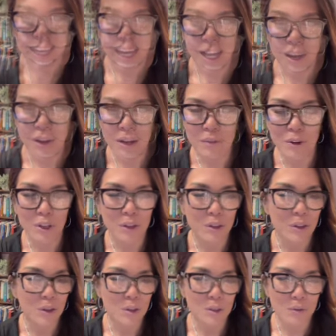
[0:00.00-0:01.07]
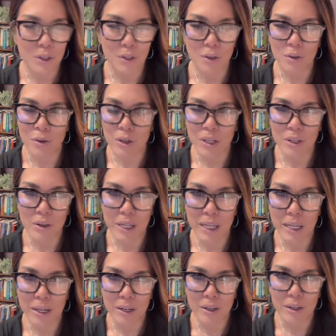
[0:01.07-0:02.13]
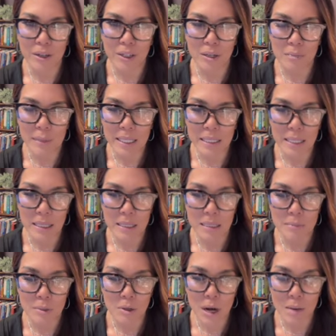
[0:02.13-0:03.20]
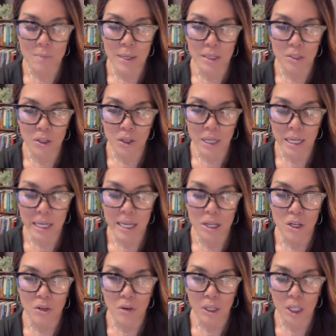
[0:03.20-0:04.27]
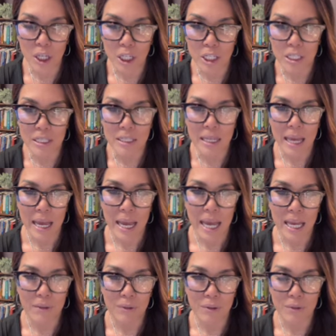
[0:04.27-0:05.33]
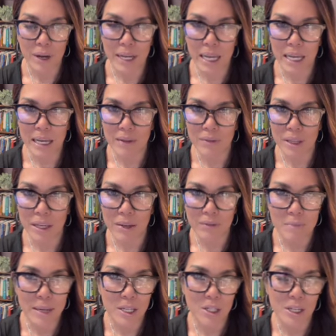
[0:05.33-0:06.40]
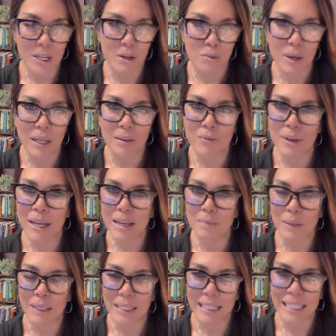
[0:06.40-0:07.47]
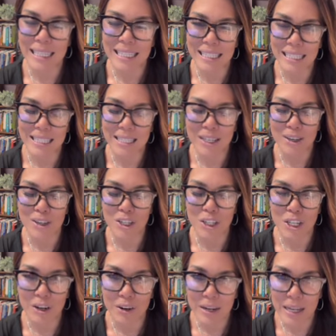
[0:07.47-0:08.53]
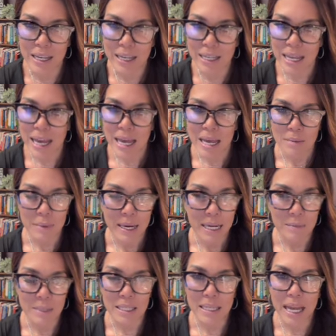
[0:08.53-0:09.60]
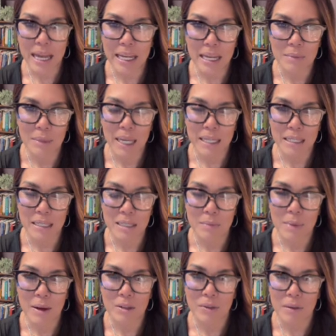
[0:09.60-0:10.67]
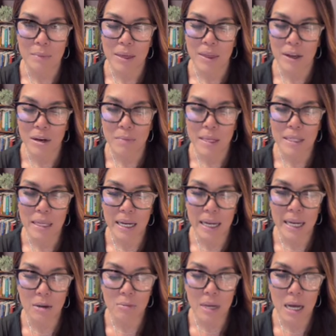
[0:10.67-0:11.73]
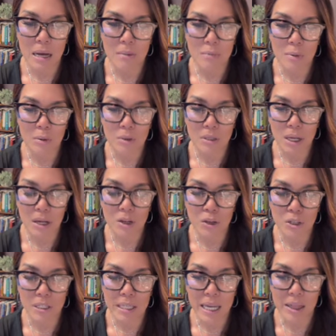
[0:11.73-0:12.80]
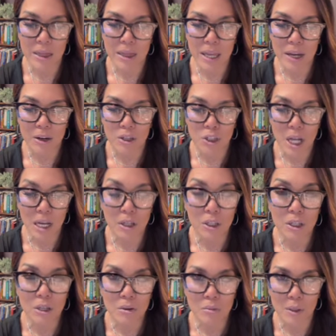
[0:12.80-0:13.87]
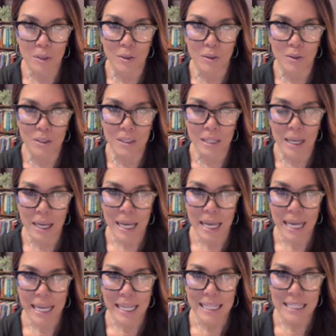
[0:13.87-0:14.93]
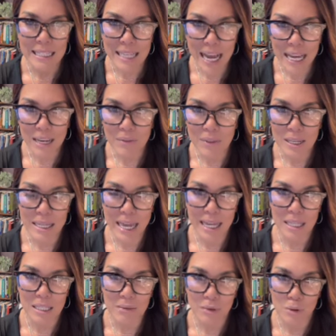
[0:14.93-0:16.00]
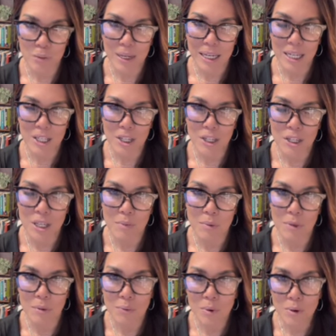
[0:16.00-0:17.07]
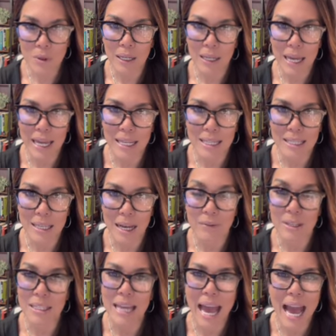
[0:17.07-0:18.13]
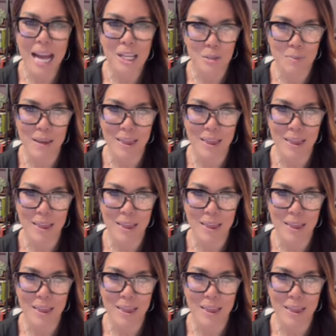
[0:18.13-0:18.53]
All right, for those of you who are new here, please hit the subscribe button so you can get new alerts. And if you find any of the information here relevant, please consider sharing it. My name is Sandy. I'm a licensed marriage family therapist, and I help couples understand their childhood wounds inside of the dance of a relationship through the lens of attachment